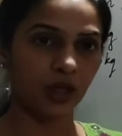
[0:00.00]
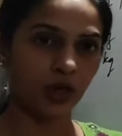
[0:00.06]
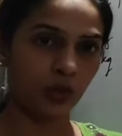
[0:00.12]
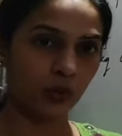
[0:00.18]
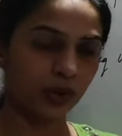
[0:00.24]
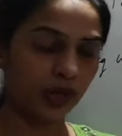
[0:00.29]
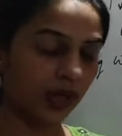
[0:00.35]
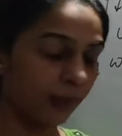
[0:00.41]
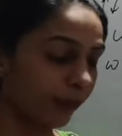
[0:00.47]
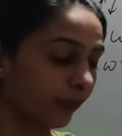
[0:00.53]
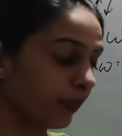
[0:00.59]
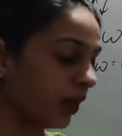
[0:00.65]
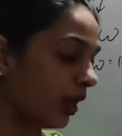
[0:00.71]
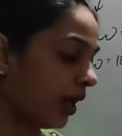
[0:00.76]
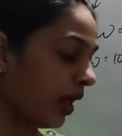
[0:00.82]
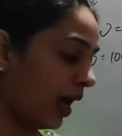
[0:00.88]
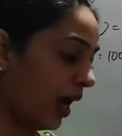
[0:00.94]
okay?
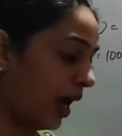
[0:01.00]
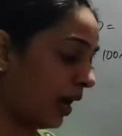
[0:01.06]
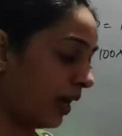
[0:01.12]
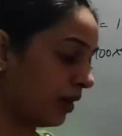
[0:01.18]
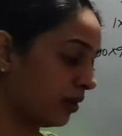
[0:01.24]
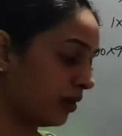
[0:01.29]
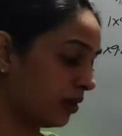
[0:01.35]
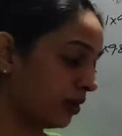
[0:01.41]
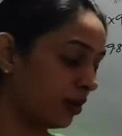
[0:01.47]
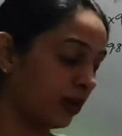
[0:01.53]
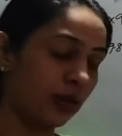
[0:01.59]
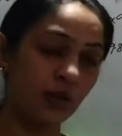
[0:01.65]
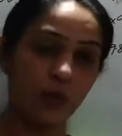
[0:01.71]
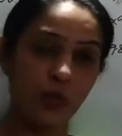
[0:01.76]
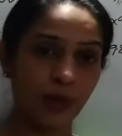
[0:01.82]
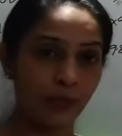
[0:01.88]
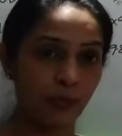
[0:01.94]
And
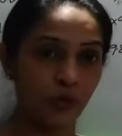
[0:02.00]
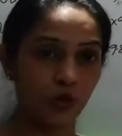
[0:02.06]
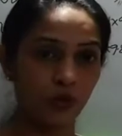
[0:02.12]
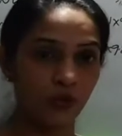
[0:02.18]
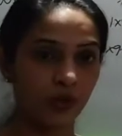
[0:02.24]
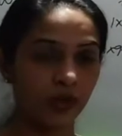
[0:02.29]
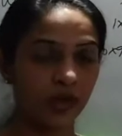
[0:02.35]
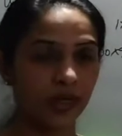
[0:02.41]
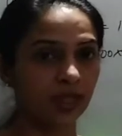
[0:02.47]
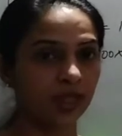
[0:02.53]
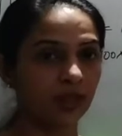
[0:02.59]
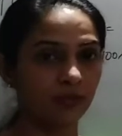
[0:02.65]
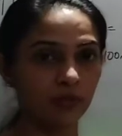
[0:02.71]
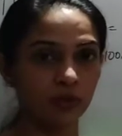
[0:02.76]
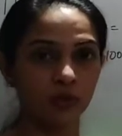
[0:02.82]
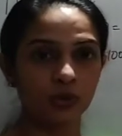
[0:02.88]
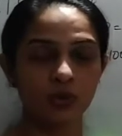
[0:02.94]
one more homework I
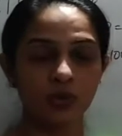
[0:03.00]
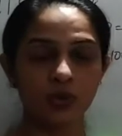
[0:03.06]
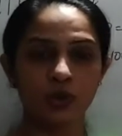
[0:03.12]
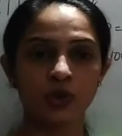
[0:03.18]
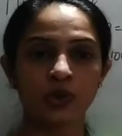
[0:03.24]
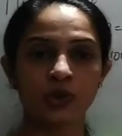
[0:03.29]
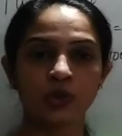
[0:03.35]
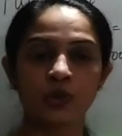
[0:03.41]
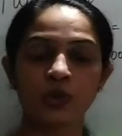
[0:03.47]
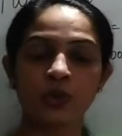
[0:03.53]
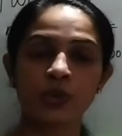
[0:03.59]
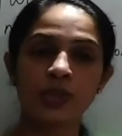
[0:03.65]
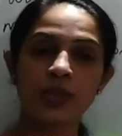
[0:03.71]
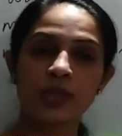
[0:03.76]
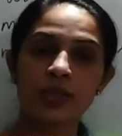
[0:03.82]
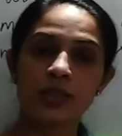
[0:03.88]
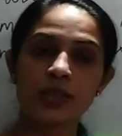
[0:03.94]
gave you to
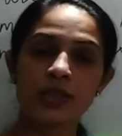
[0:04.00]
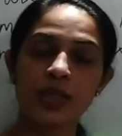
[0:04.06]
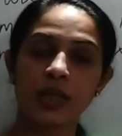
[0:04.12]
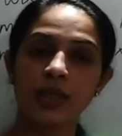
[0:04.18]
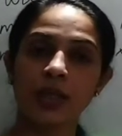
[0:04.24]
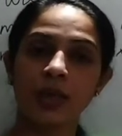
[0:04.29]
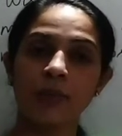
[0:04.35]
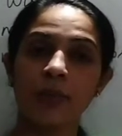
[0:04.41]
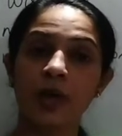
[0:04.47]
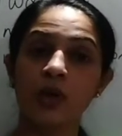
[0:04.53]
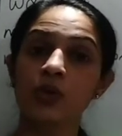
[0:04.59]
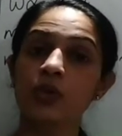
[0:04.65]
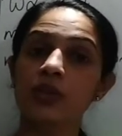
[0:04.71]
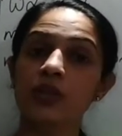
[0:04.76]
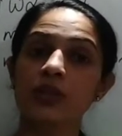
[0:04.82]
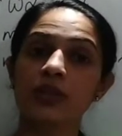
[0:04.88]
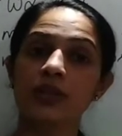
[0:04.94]
study about
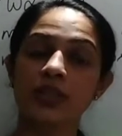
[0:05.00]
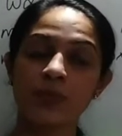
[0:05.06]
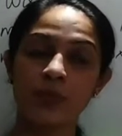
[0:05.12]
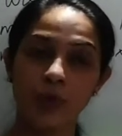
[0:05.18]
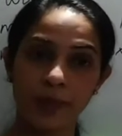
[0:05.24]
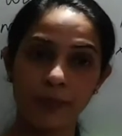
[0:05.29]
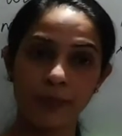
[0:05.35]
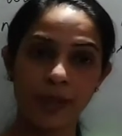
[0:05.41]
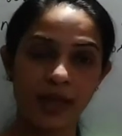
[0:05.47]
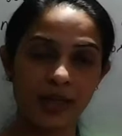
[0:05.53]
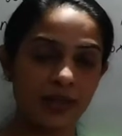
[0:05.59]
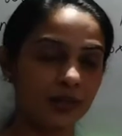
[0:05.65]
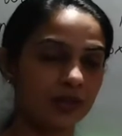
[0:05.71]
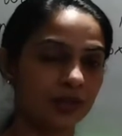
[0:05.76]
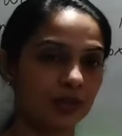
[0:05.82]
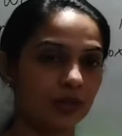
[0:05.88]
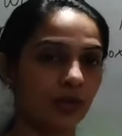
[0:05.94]
spring
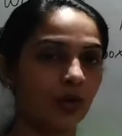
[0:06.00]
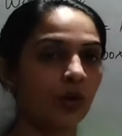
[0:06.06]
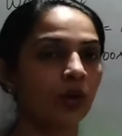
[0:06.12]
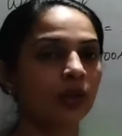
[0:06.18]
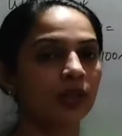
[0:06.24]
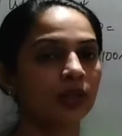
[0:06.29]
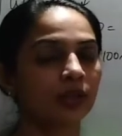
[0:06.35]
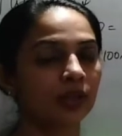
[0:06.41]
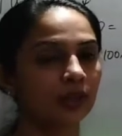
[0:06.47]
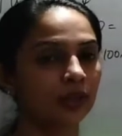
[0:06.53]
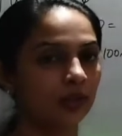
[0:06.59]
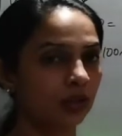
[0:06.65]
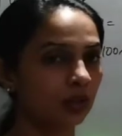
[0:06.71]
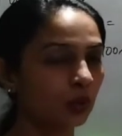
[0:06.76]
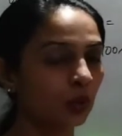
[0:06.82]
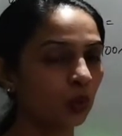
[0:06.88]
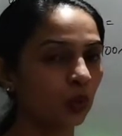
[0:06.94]
balance on
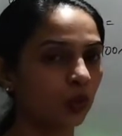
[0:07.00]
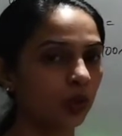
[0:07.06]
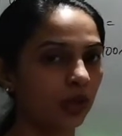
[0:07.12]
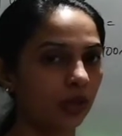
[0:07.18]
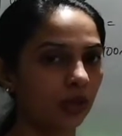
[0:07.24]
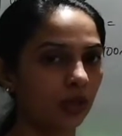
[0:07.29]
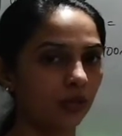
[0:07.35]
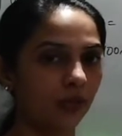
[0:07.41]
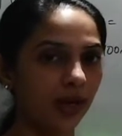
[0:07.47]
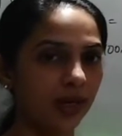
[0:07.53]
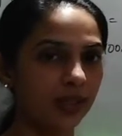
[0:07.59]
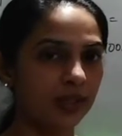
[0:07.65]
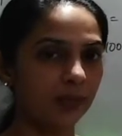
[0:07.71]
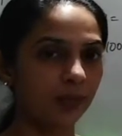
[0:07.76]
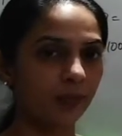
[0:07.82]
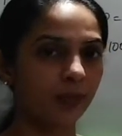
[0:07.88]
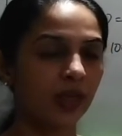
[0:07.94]
Google, right?
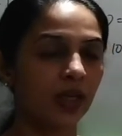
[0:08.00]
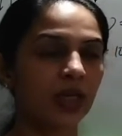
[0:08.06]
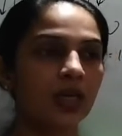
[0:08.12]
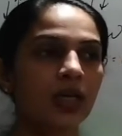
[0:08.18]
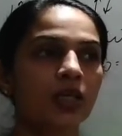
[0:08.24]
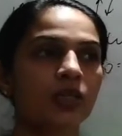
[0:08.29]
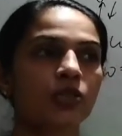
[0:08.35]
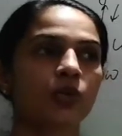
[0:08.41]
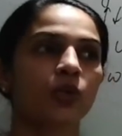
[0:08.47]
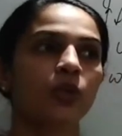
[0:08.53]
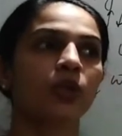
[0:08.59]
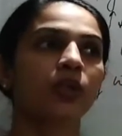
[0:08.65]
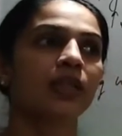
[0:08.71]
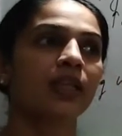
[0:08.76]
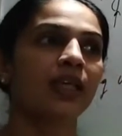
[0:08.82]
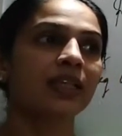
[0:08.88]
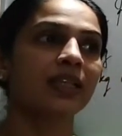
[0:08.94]
So
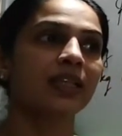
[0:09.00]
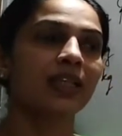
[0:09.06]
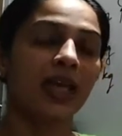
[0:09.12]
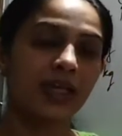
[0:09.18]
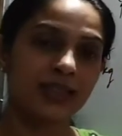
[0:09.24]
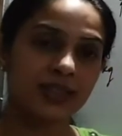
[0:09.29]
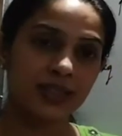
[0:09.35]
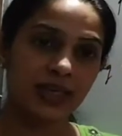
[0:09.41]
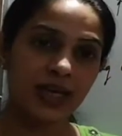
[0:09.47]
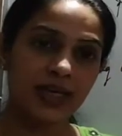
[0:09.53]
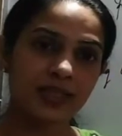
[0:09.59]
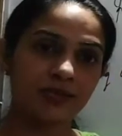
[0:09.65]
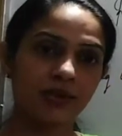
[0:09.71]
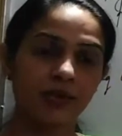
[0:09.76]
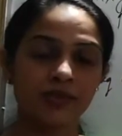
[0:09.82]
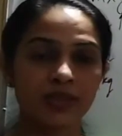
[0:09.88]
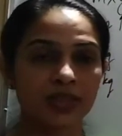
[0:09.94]
in the next class
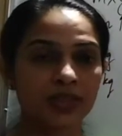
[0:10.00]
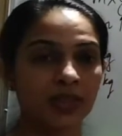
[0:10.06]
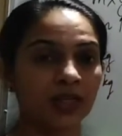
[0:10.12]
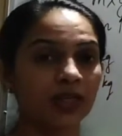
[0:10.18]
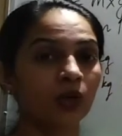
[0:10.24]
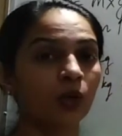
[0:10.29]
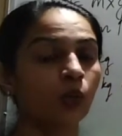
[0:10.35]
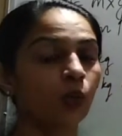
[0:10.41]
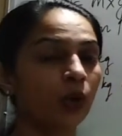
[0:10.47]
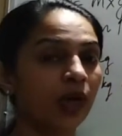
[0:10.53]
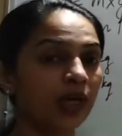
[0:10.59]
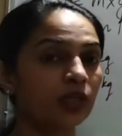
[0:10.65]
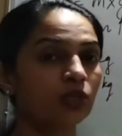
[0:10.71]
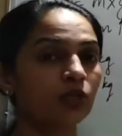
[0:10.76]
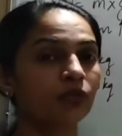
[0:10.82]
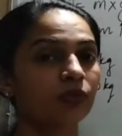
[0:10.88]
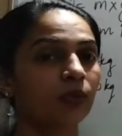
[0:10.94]
we will study
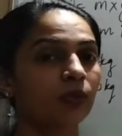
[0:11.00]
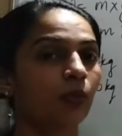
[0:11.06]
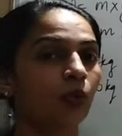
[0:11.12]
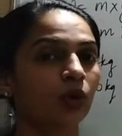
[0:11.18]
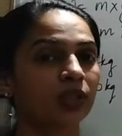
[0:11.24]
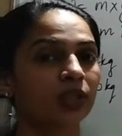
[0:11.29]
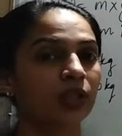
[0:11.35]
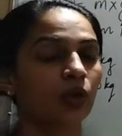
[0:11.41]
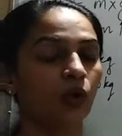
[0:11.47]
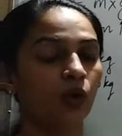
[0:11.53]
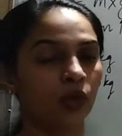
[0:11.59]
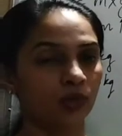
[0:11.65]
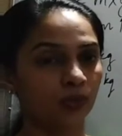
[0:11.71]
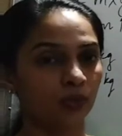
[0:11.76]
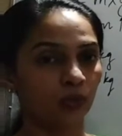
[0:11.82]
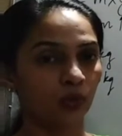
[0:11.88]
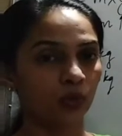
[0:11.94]
weight of the body
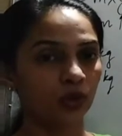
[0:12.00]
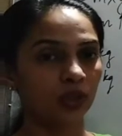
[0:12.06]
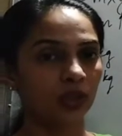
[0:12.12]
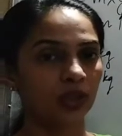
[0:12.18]
on moon,